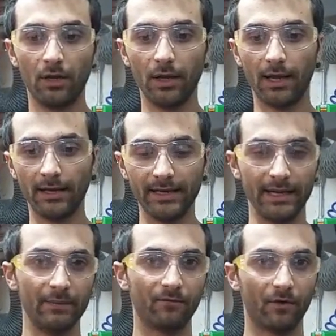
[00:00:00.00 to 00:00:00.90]
uh,
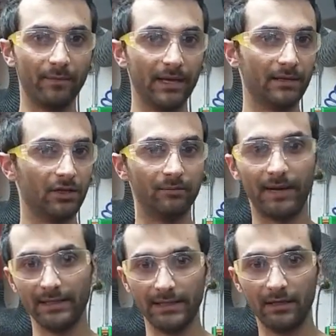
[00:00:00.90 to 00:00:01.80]
name for MIG that you
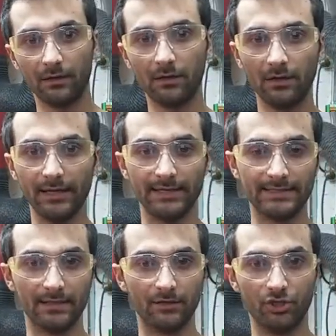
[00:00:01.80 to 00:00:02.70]
might hear is
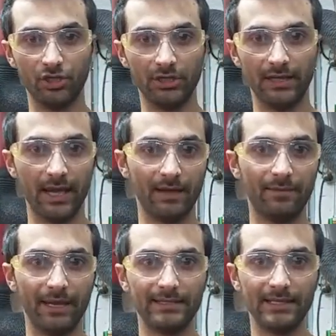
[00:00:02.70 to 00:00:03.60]

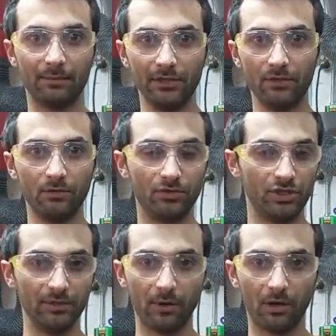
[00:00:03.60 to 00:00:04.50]
GMAW,
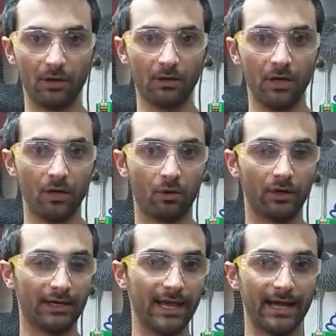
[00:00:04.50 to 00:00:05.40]
GMAW, or
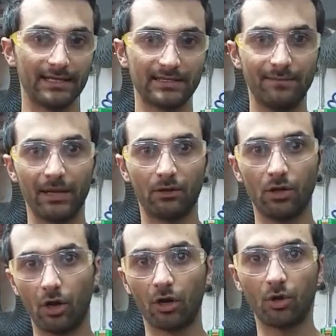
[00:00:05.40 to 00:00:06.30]
gas metal
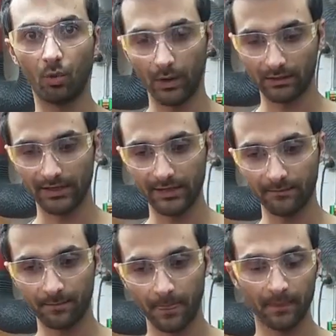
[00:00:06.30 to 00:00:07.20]
arc welding.
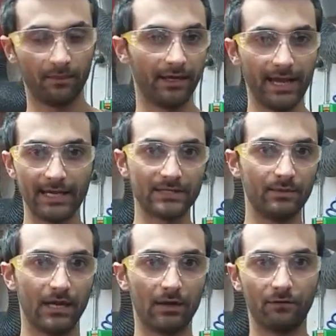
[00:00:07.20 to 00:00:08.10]
The gas
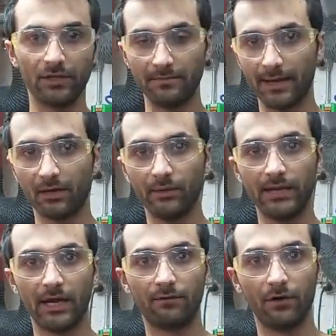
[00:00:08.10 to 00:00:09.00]
we covered, the metal we
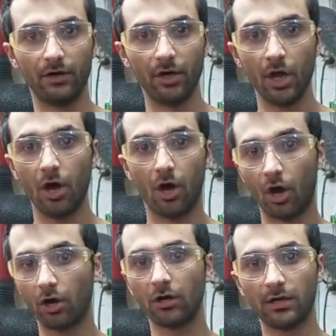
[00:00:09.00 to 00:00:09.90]
covered,
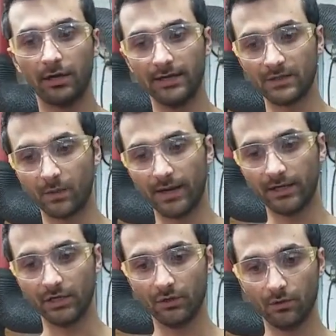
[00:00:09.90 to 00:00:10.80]
arc is
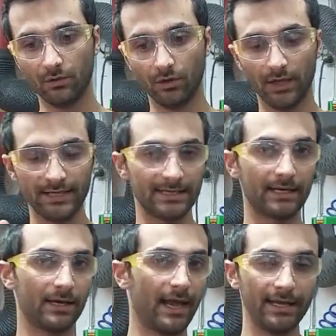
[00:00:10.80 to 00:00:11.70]
when you, is a,
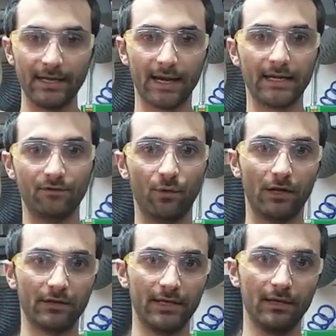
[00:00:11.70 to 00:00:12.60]
any kind of
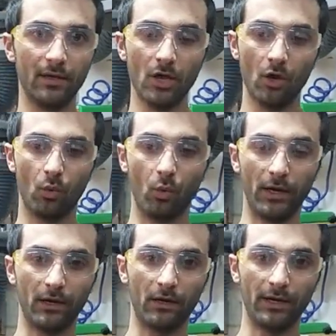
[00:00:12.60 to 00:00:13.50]
welding
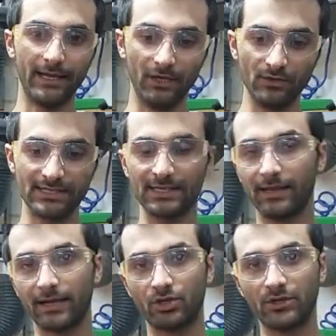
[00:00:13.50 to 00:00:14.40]
where it uses
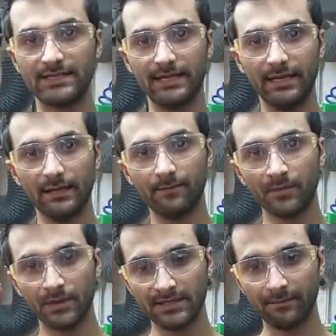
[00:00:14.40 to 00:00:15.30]
electricity
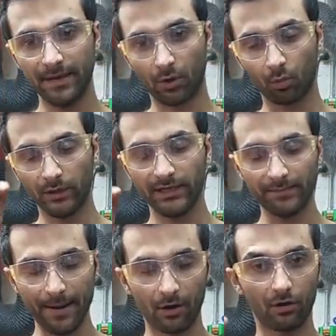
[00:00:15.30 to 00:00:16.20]
to make a really
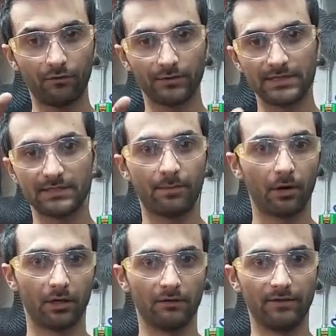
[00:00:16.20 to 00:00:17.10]
powerful
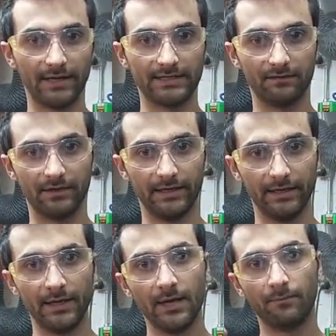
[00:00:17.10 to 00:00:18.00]
spark effectively
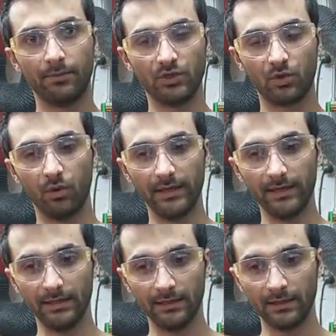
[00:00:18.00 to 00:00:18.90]

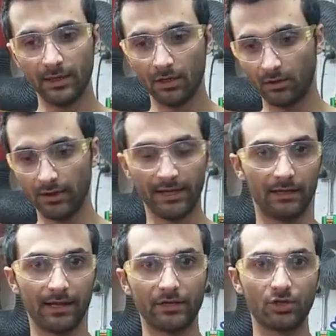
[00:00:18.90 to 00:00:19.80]
between an
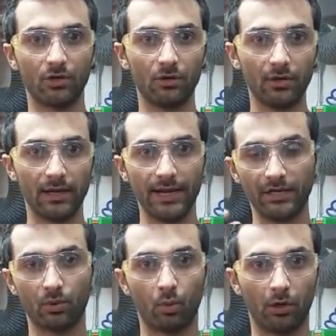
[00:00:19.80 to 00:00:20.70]
electrode and
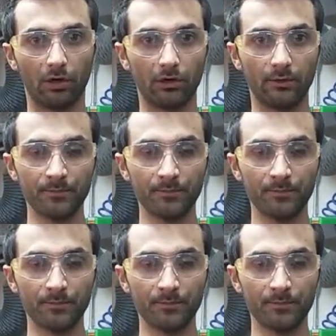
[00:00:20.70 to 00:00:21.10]
your work.